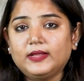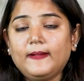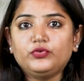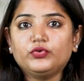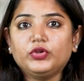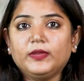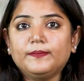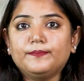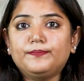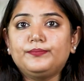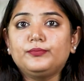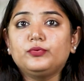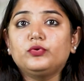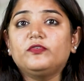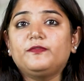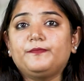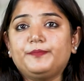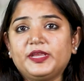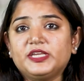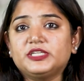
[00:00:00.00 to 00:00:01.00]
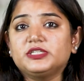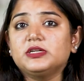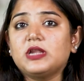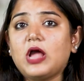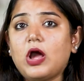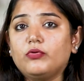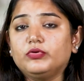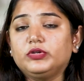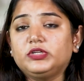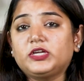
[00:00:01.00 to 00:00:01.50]
To improve patient
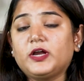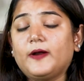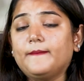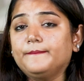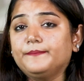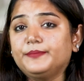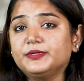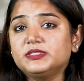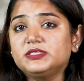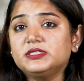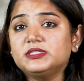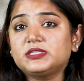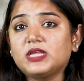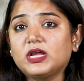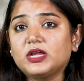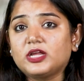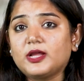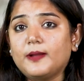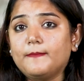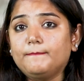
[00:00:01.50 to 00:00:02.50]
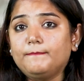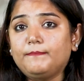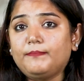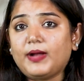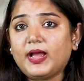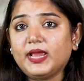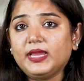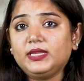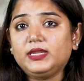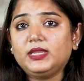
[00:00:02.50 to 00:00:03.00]
outcome, businesses are
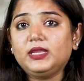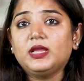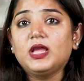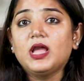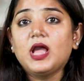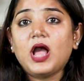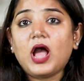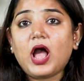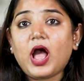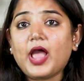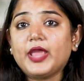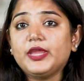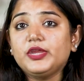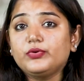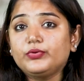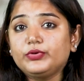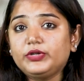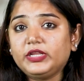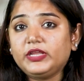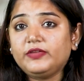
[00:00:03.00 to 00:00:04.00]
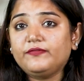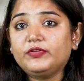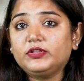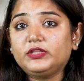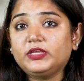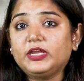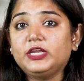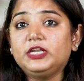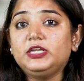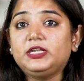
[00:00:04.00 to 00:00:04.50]
combining IoT
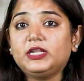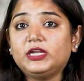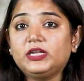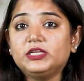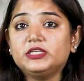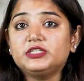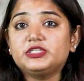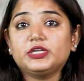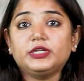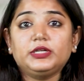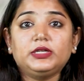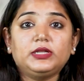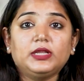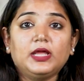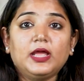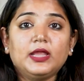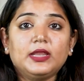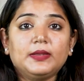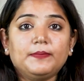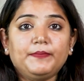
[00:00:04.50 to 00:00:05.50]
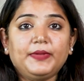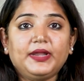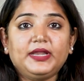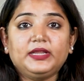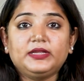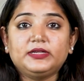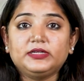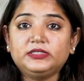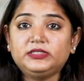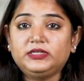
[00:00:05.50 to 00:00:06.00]
with intelligent
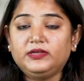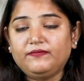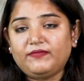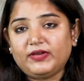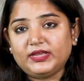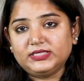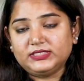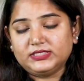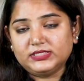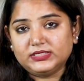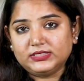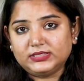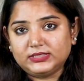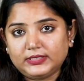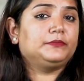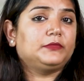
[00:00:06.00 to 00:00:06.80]
medical devices.